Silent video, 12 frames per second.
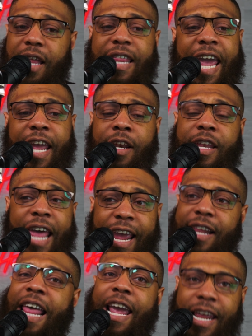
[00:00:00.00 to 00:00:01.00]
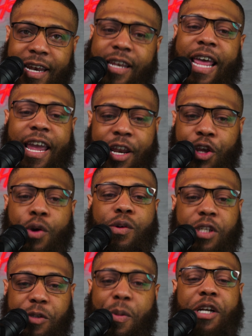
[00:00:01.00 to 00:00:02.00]
they can they they can they can
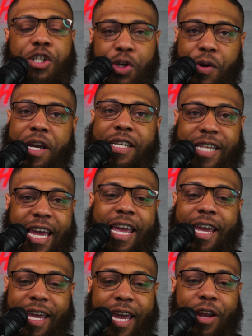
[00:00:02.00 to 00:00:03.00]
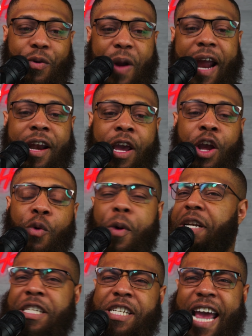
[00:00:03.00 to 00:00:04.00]
use as much shooting as they can get, right?
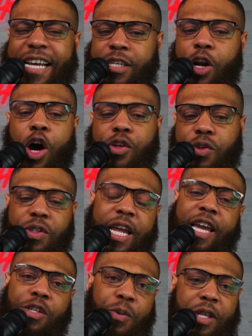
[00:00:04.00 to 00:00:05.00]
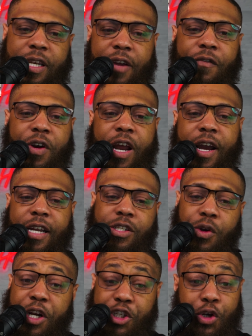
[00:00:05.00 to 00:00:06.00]
Reggie Jackson also stays with the Denver Nuggets
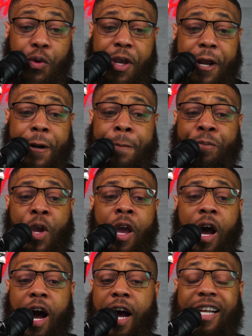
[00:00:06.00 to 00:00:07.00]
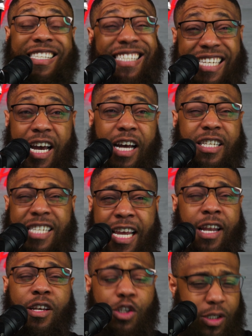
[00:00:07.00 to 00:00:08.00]
on a two-year, uh, uh,
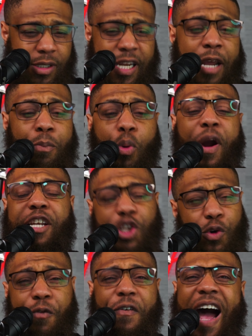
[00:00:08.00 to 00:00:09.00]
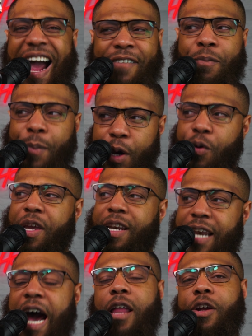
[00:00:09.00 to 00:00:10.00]
ten ten point two five
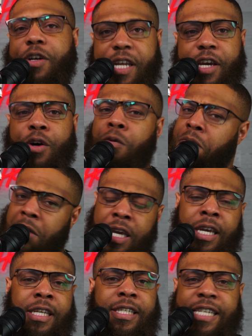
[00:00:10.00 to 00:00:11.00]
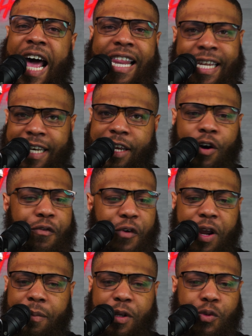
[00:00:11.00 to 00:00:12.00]
million dollar deal. Solid deal
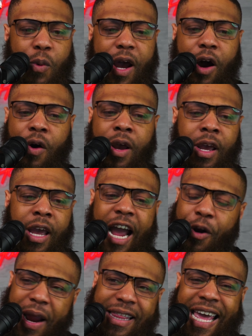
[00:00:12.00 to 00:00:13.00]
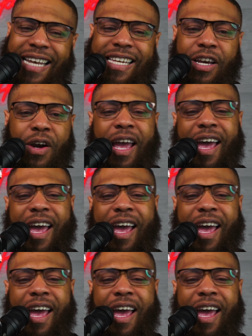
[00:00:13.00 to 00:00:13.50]
for him as well. I grade that deal.